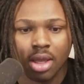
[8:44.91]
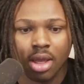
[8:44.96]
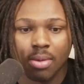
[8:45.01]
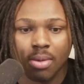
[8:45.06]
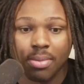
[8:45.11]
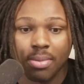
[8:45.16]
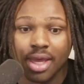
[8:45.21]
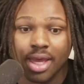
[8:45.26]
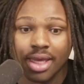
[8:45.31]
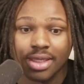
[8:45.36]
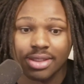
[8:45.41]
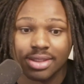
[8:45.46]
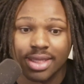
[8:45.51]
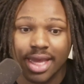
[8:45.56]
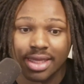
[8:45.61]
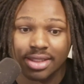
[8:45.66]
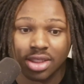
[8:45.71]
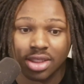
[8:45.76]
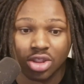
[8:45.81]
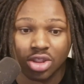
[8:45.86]
Because that
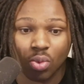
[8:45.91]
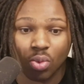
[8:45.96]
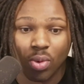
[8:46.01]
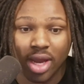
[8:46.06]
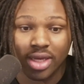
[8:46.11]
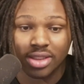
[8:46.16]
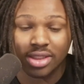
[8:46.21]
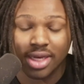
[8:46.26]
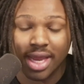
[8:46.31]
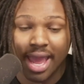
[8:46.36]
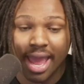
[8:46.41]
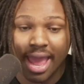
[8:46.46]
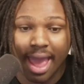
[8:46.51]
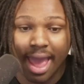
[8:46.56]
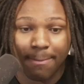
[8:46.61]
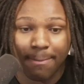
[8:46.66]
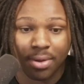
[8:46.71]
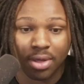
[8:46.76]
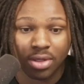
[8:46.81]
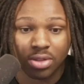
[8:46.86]
situation that
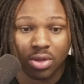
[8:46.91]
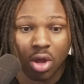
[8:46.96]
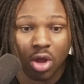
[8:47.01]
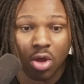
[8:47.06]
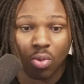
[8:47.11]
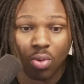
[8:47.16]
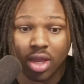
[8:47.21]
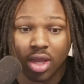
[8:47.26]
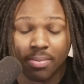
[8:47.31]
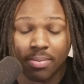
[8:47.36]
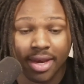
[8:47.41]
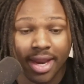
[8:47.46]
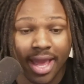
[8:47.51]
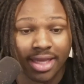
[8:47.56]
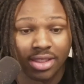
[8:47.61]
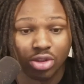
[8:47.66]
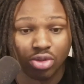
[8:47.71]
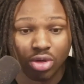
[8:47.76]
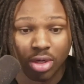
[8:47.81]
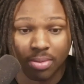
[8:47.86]
happens with him in that
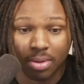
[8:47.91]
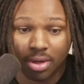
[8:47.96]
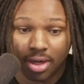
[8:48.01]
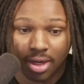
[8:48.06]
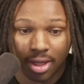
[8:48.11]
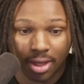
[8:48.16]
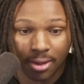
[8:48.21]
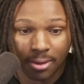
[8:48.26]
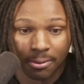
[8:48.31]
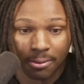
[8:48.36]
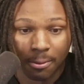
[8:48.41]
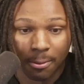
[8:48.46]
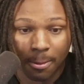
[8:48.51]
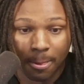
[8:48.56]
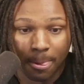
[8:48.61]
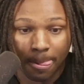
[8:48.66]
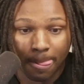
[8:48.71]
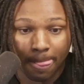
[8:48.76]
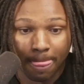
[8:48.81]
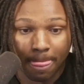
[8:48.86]
strip club,
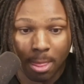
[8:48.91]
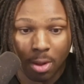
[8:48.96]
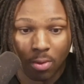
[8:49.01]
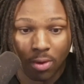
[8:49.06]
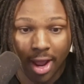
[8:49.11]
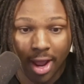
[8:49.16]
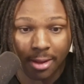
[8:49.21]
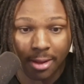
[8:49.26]
right?